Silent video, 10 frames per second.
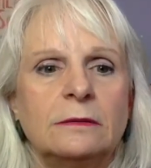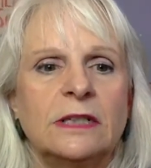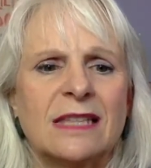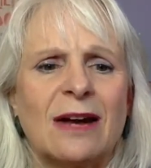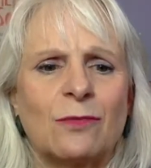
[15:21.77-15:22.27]

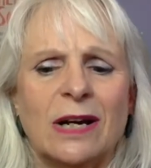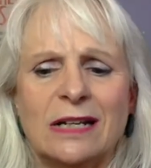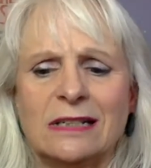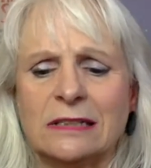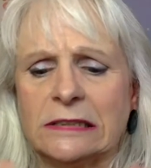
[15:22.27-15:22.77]
Is that
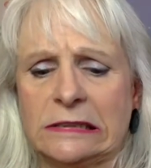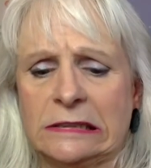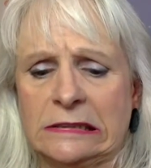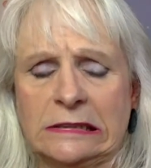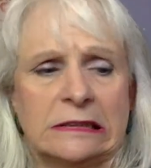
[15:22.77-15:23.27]
right?
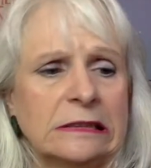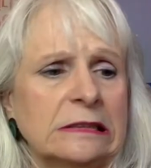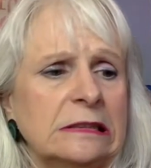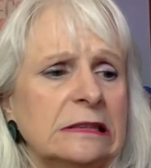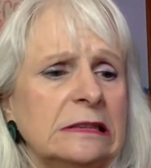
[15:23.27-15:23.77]

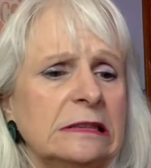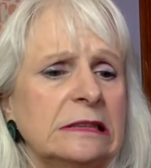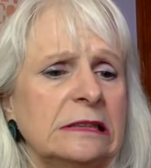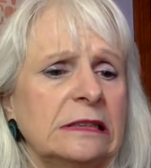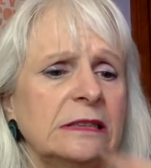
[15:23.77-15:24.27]

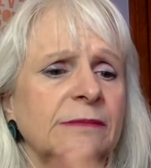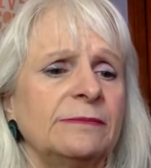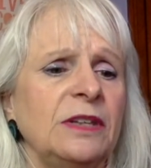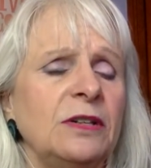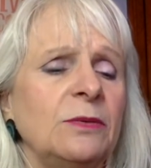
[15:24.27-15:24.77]
Oh,
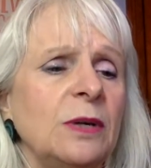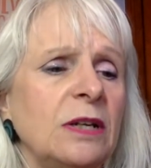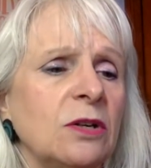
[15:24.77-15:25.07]
you know what?